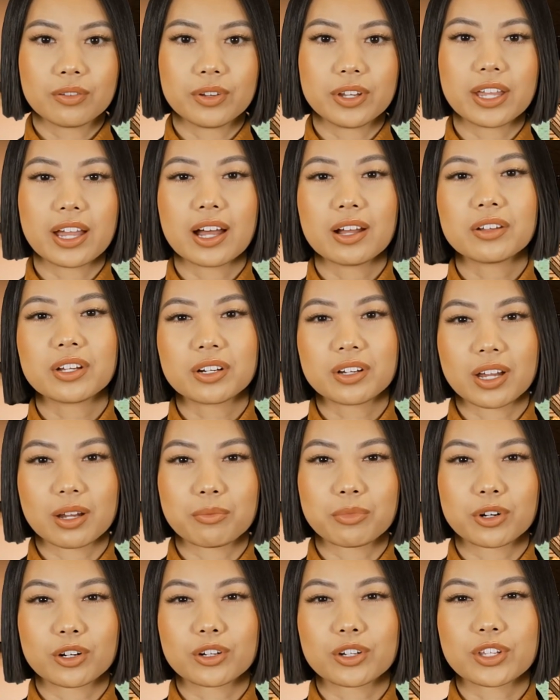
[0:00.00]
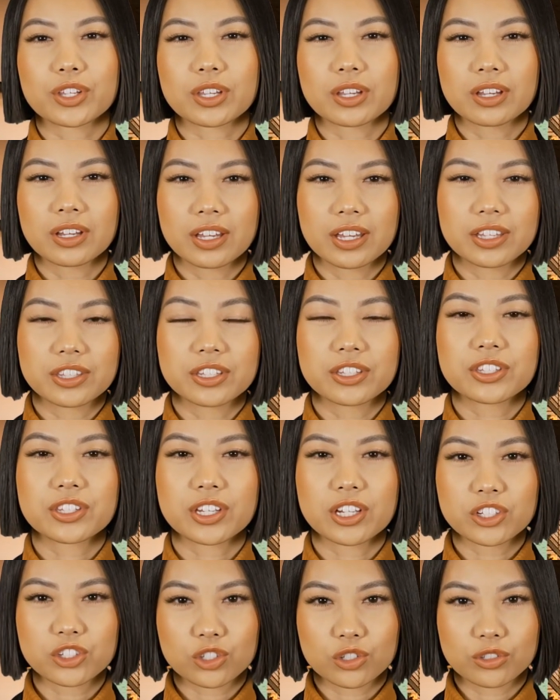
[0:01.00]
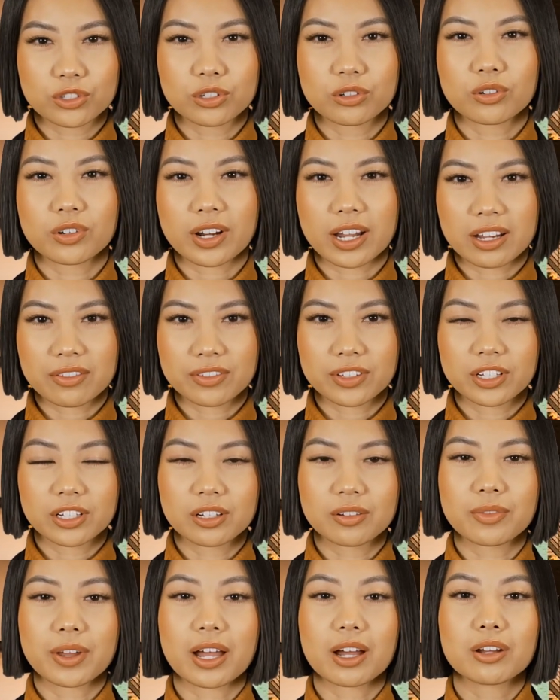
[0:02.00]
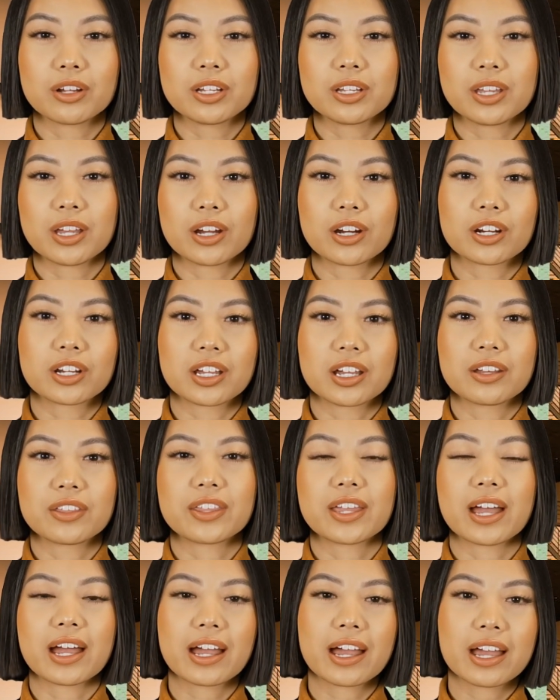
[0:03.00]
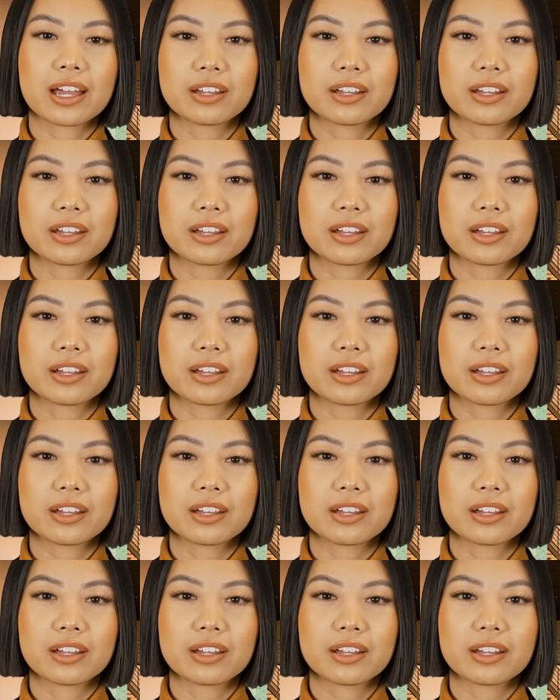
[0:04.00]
Beyond the numbers, it's essential to craft a compelling narrative that